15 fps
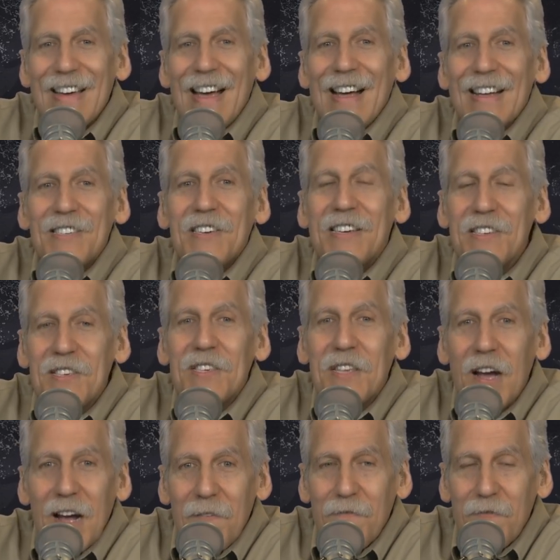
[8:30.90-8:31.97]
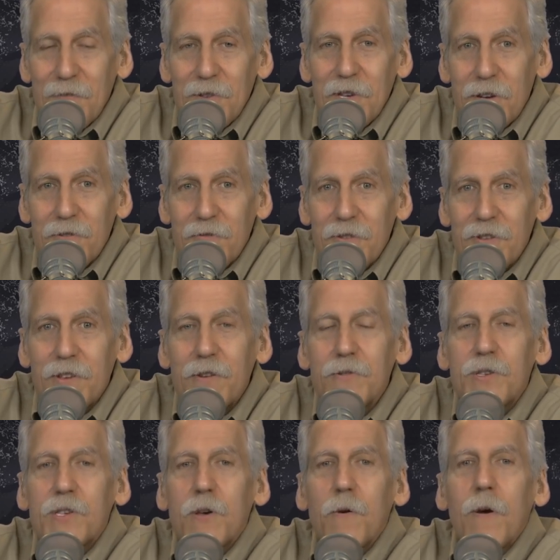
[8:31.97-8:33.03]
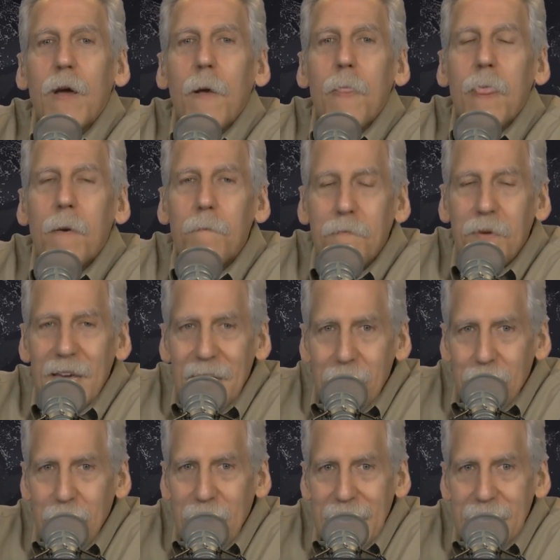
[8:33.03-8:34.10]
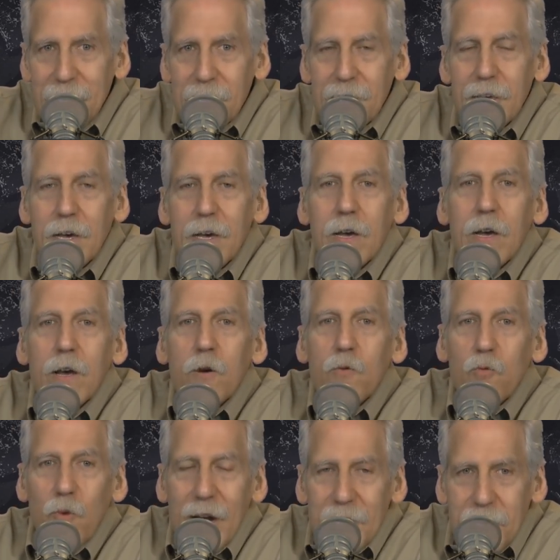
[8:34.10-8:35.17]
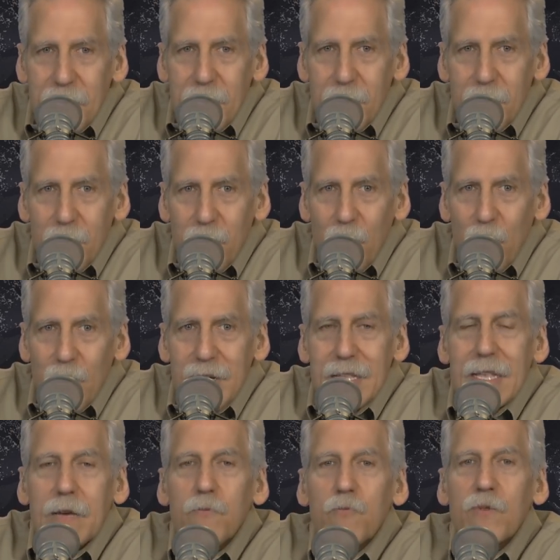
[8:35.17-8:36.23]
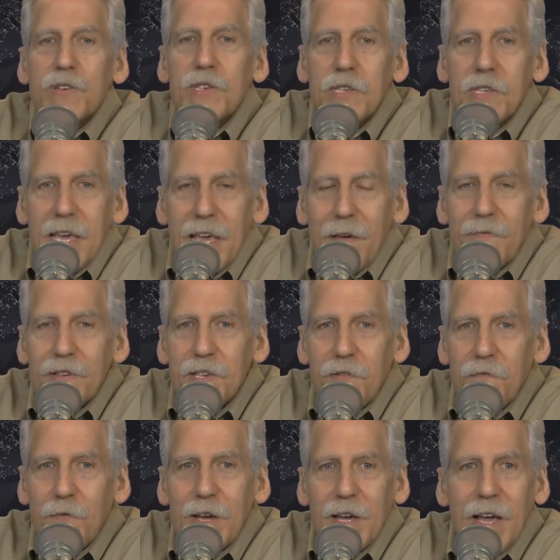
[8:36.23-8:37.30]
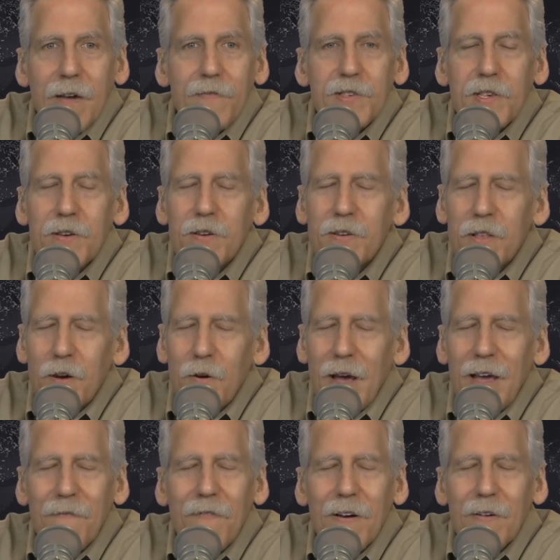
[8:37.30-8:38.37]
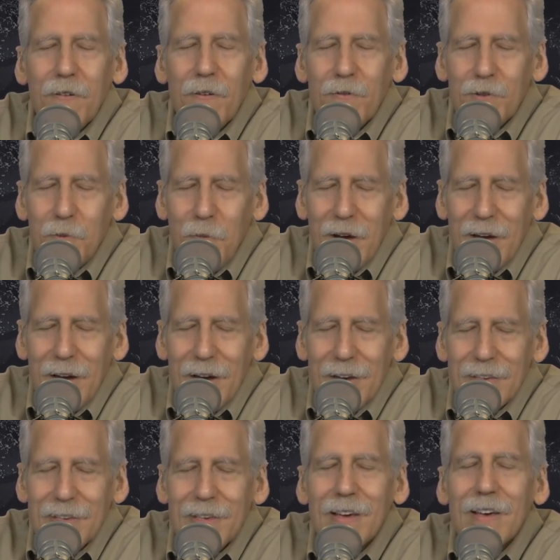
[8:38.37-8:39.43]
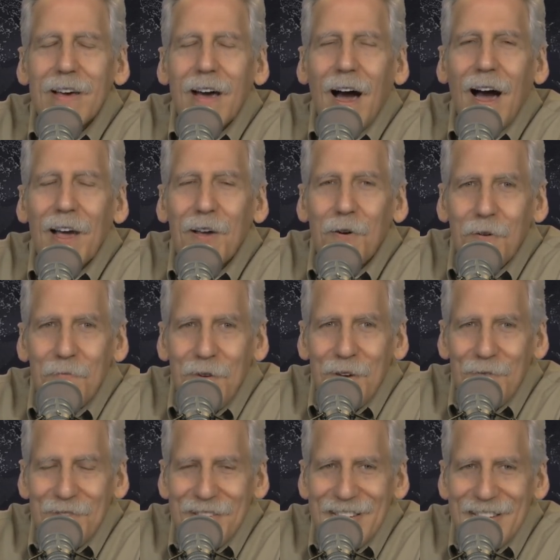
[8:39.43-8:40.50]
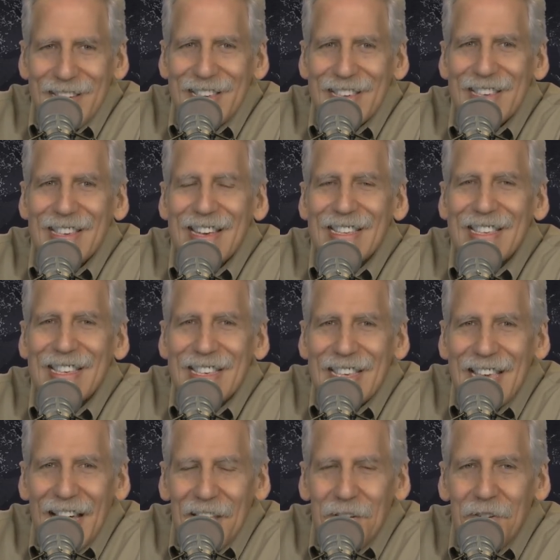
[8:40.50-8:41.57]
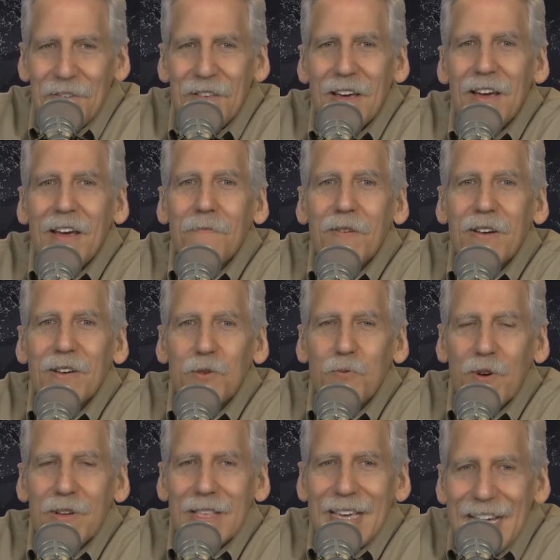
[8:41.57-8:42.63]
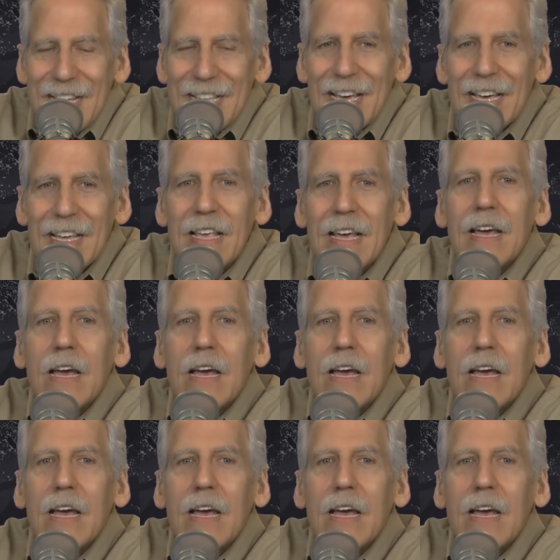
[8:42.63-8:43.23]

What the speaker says: And Jesus died for those children too. So be at peace, rest in the Lord, receive his free gift. So you know, hey, if I close my eyes, I go to be with Jesus. It's settled because what he did.